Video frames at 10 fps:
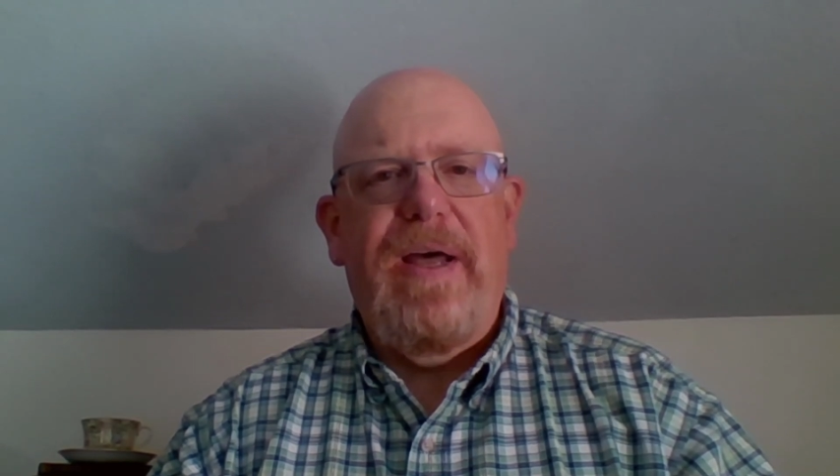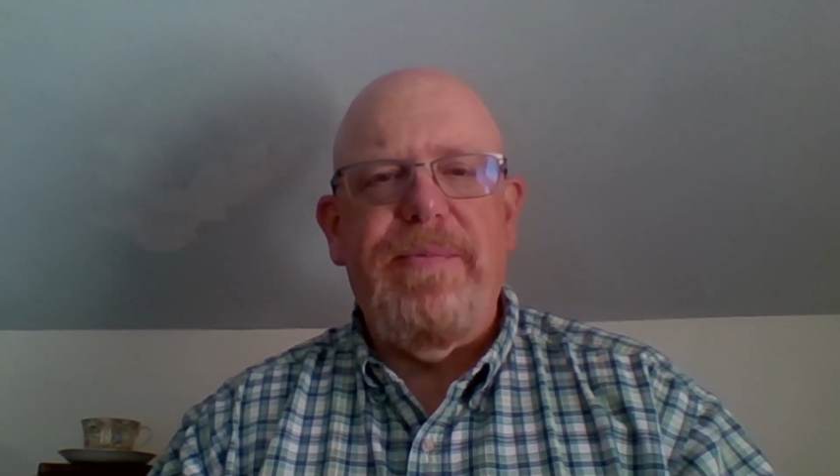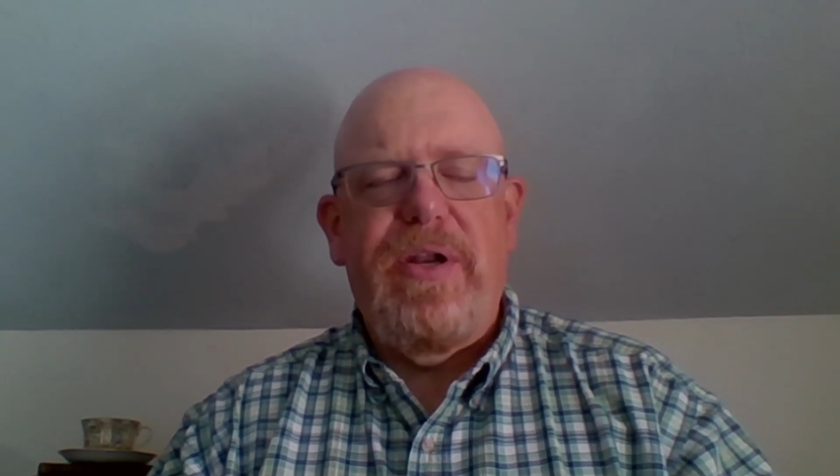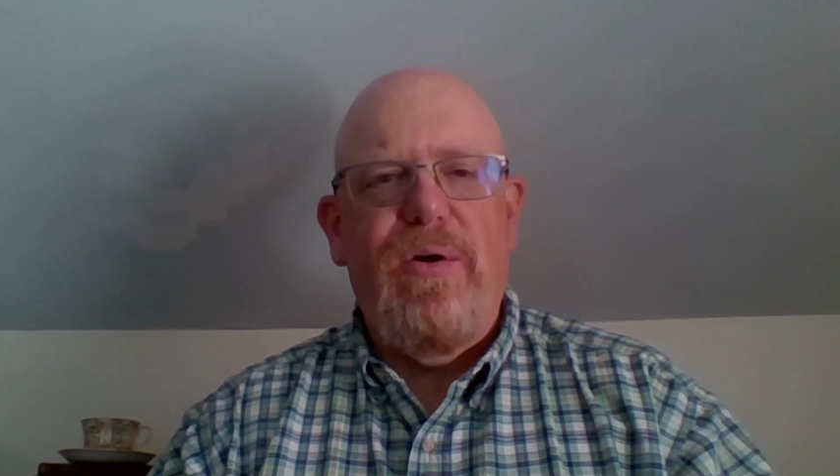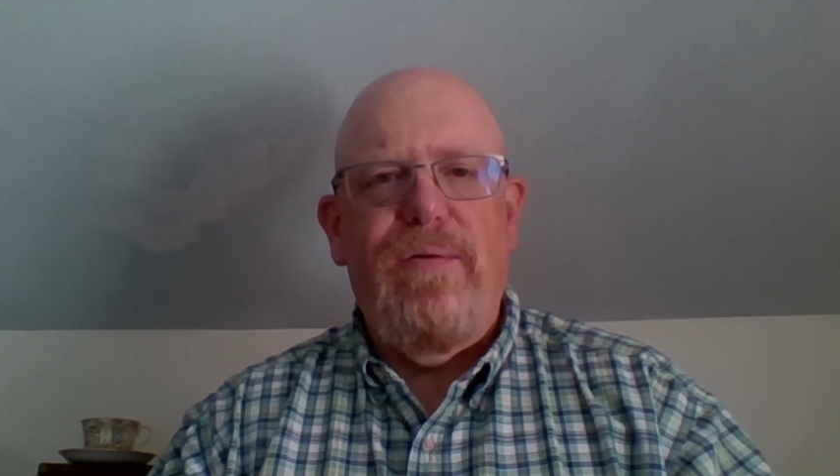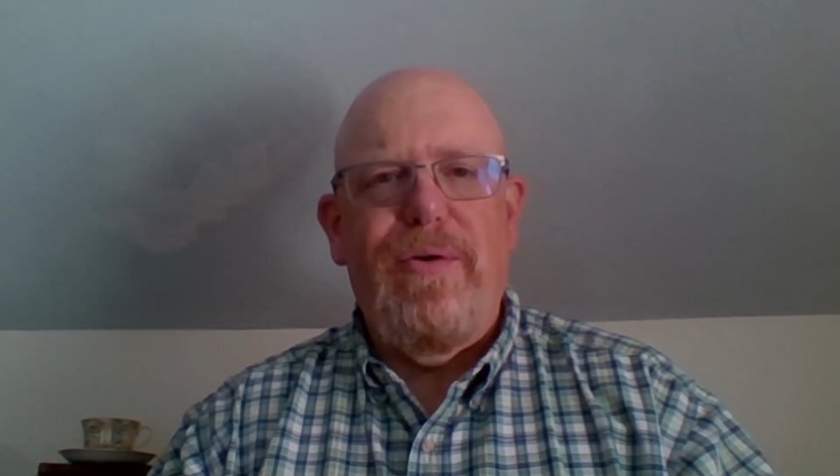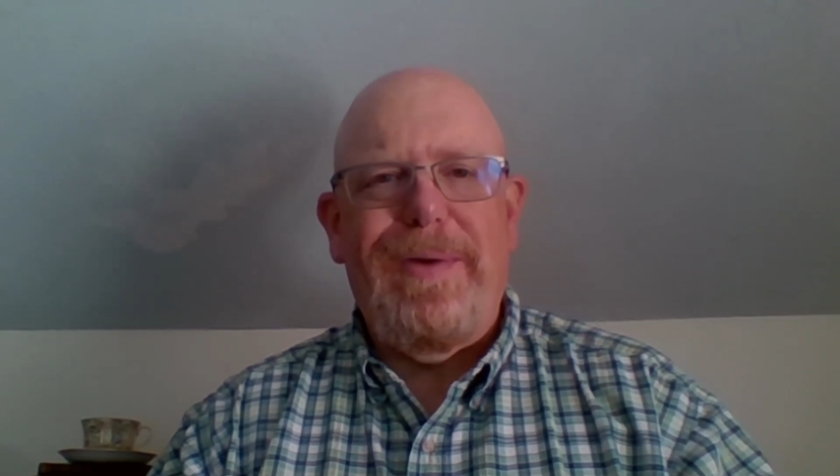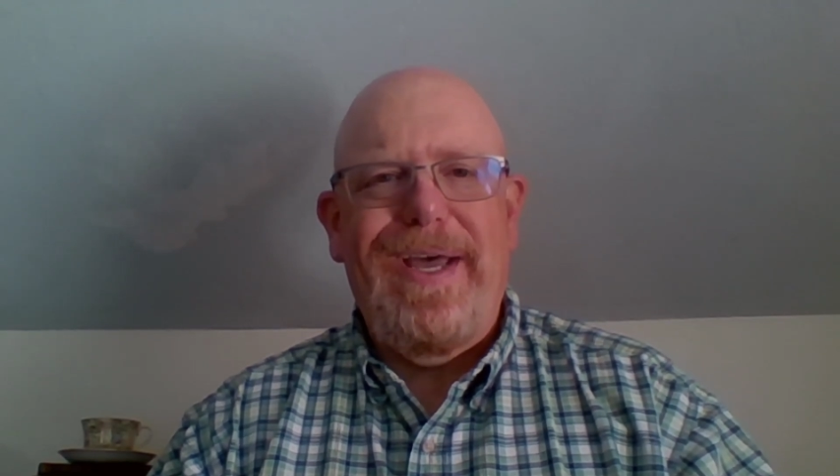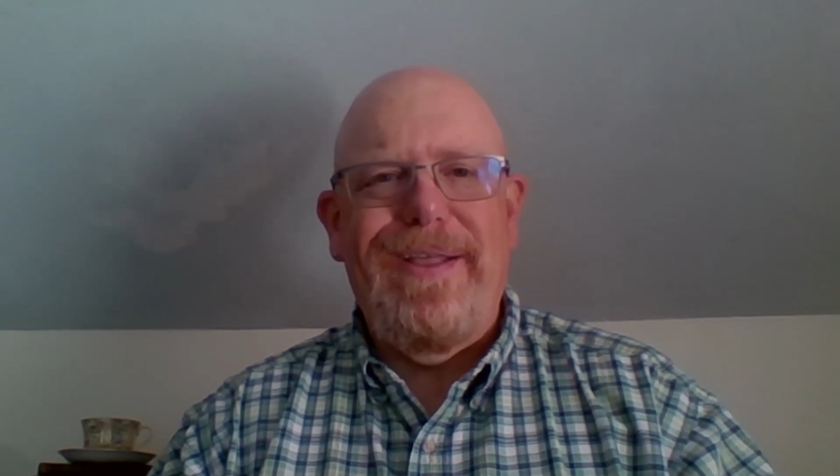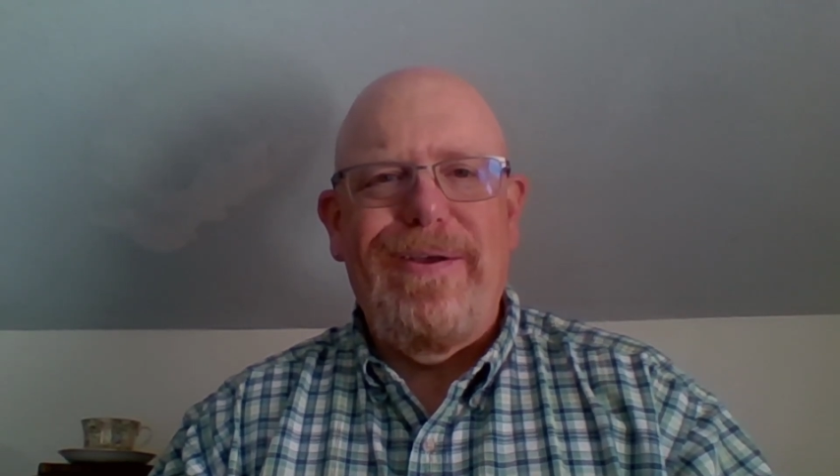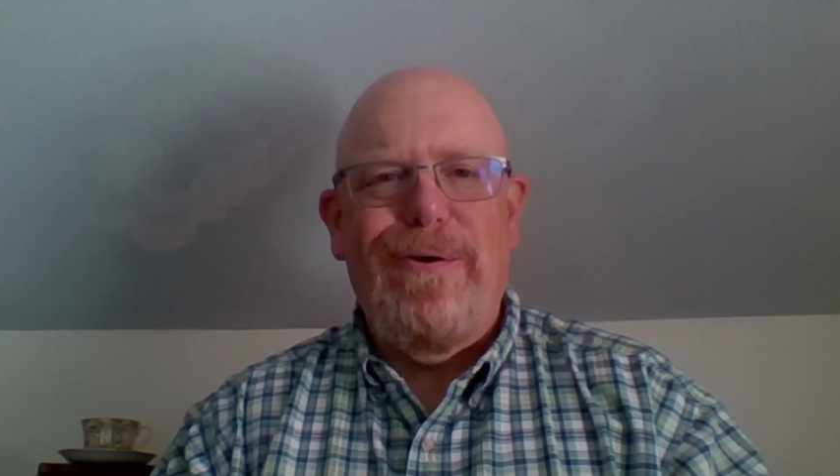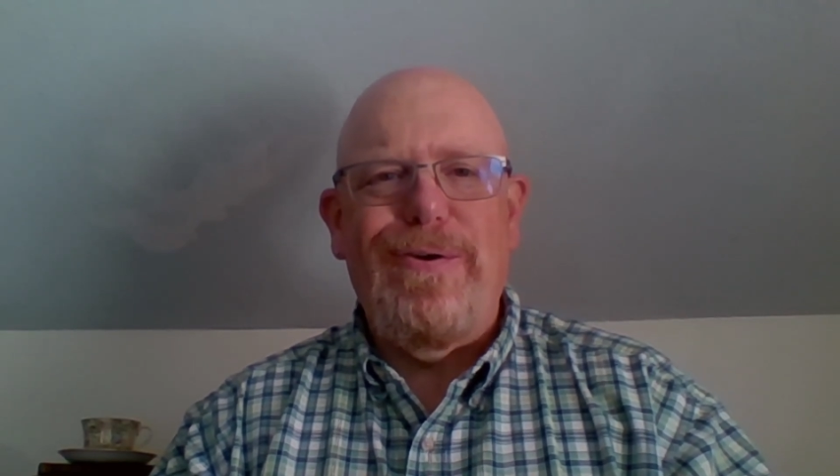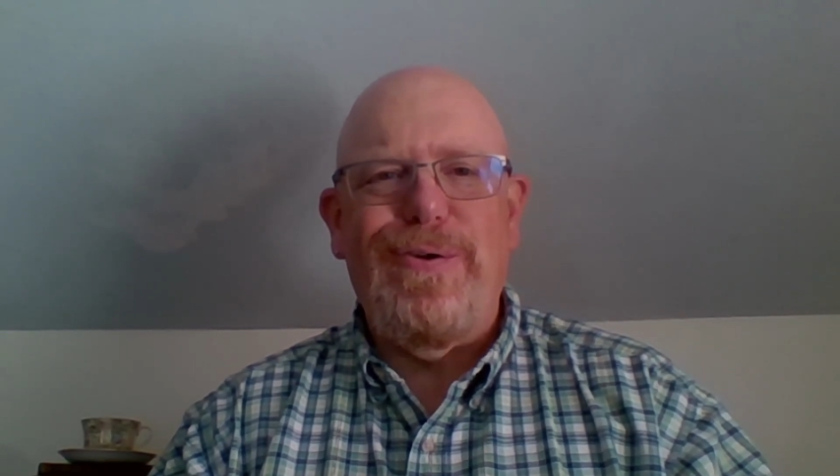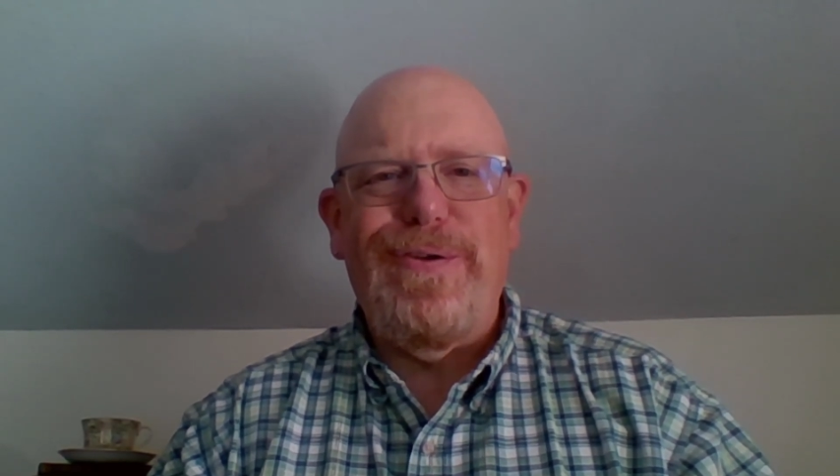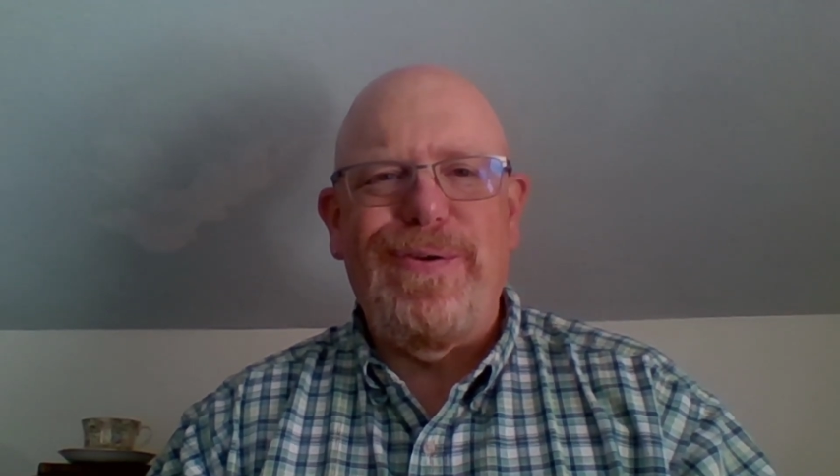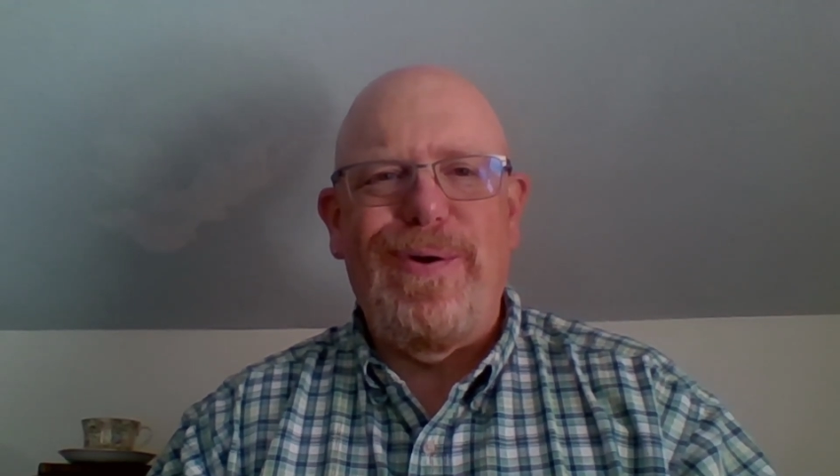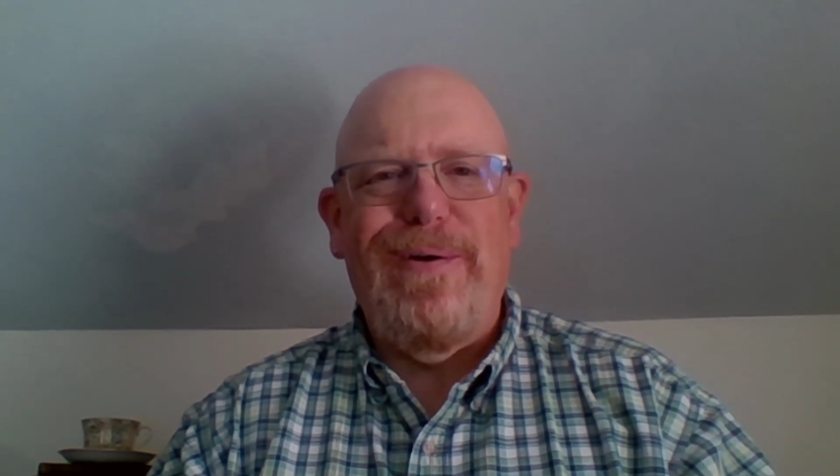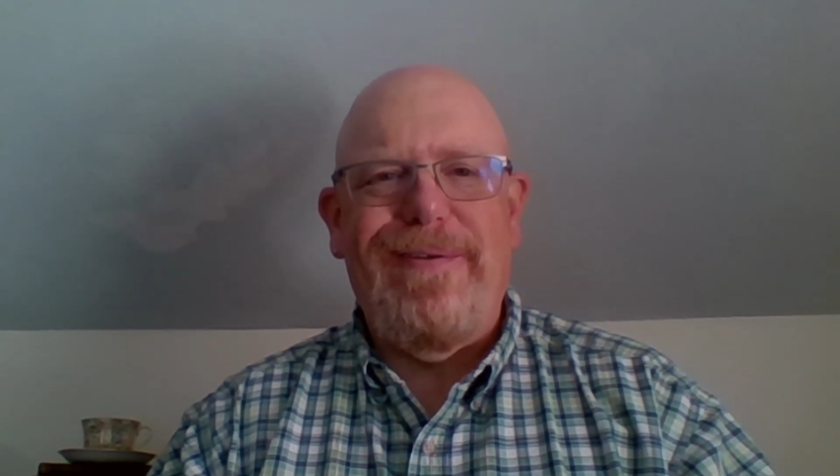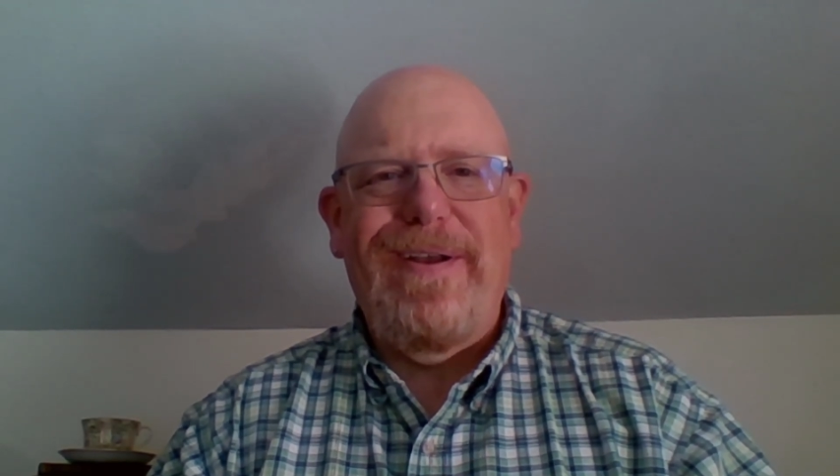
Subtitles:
I'm going to overbuy at the grocery store if